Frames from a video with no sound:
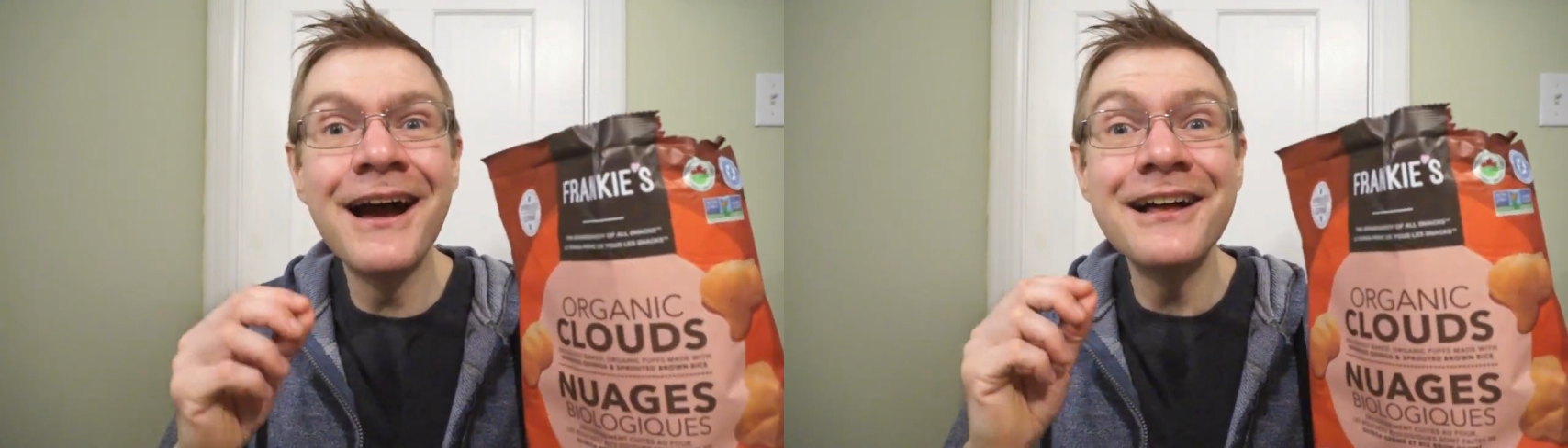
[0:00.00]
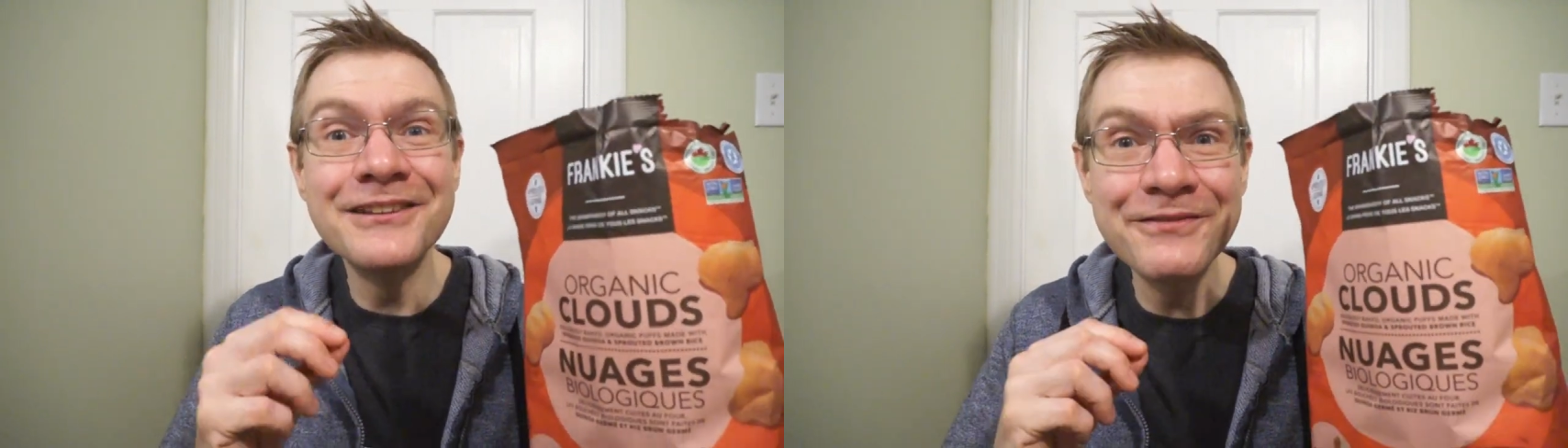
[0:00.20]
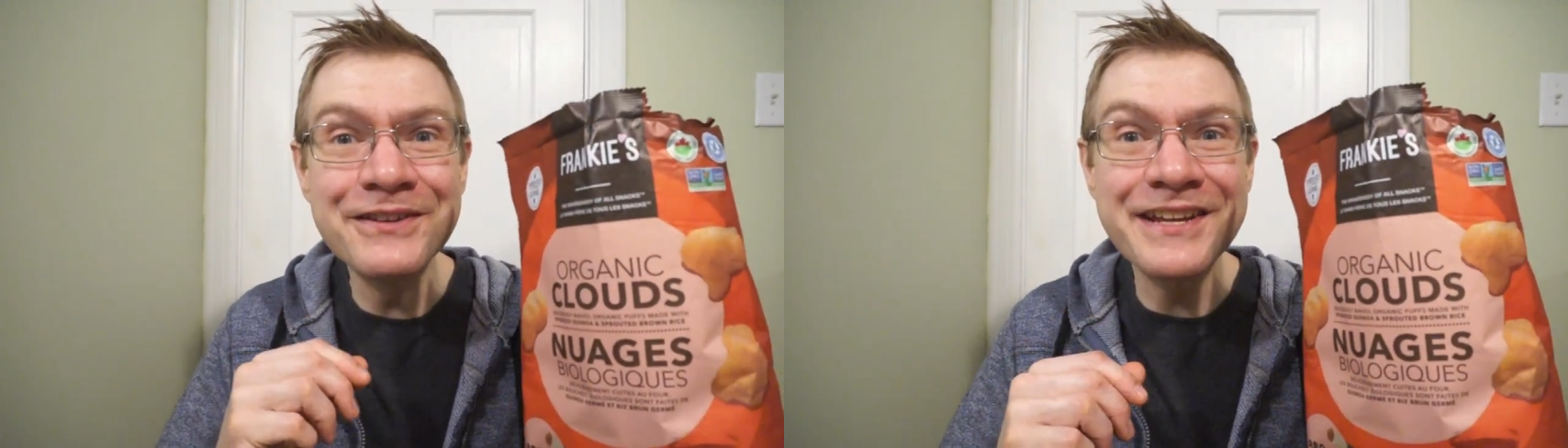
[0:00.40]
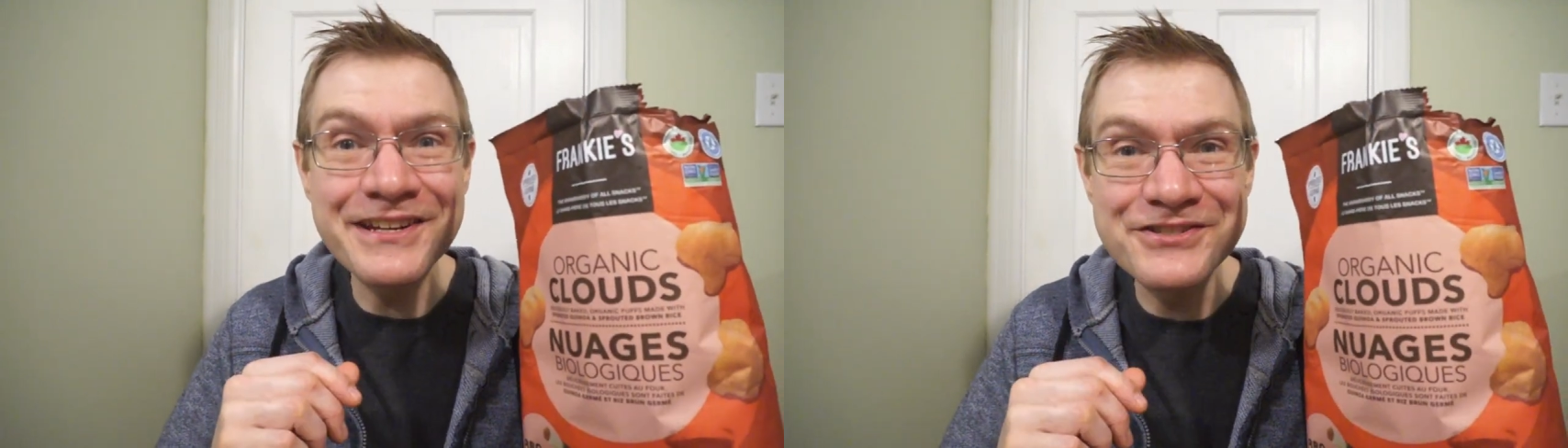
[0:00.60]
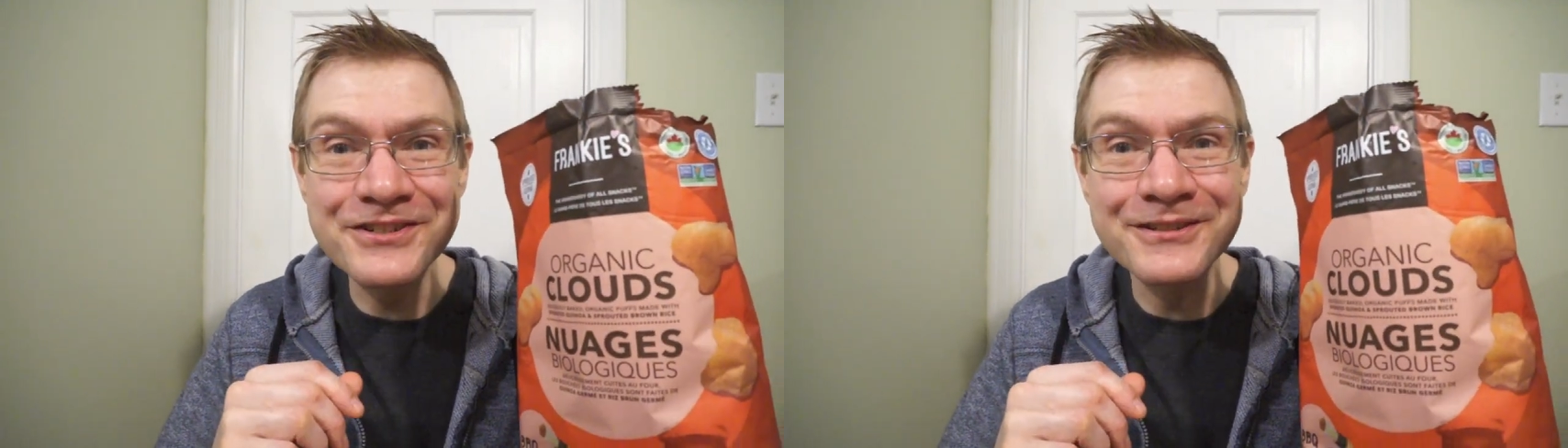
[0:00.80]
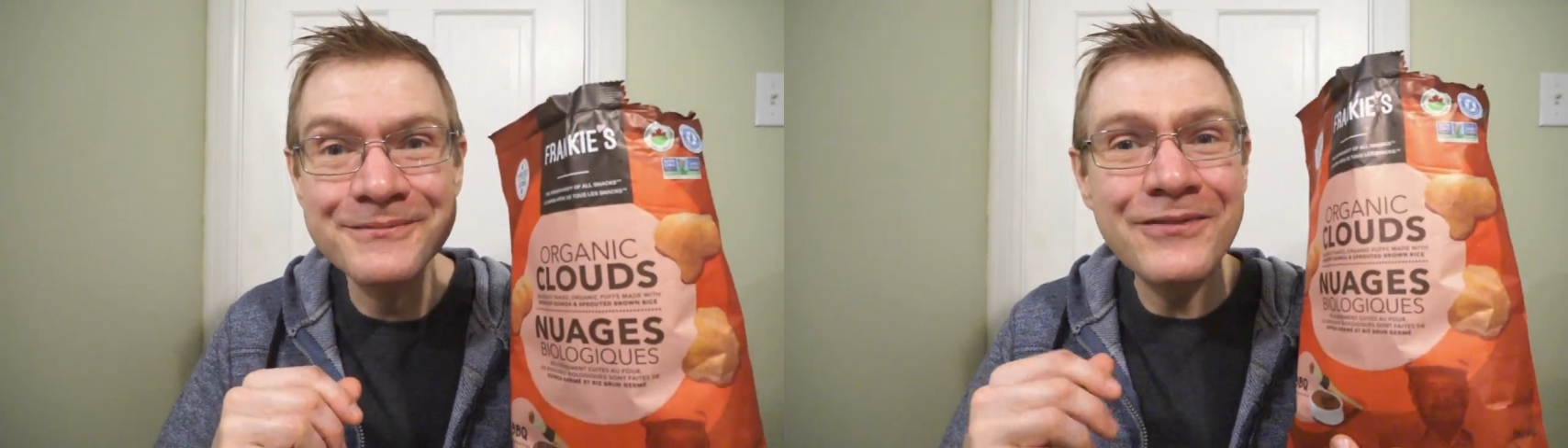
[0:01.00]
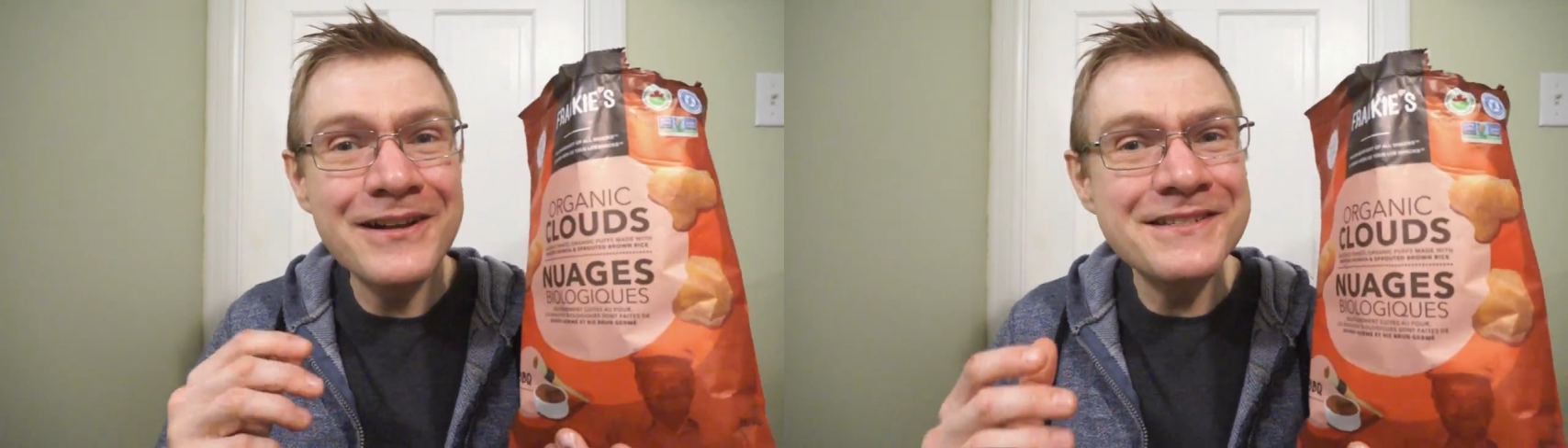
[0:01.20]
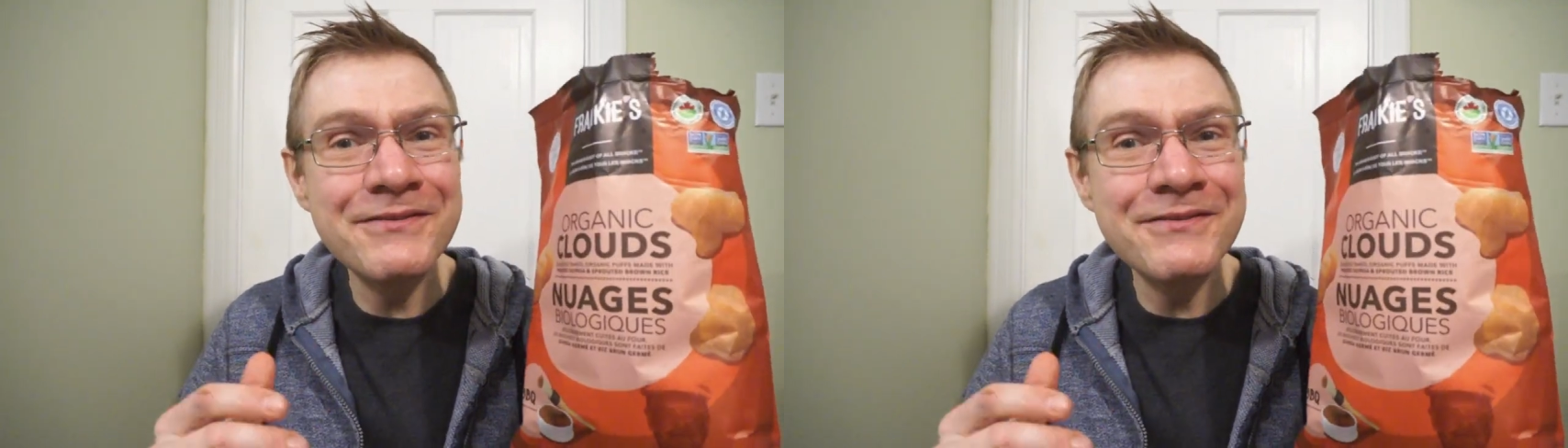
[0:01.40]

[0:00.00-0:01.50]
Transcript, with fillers: I love the texture. Ron's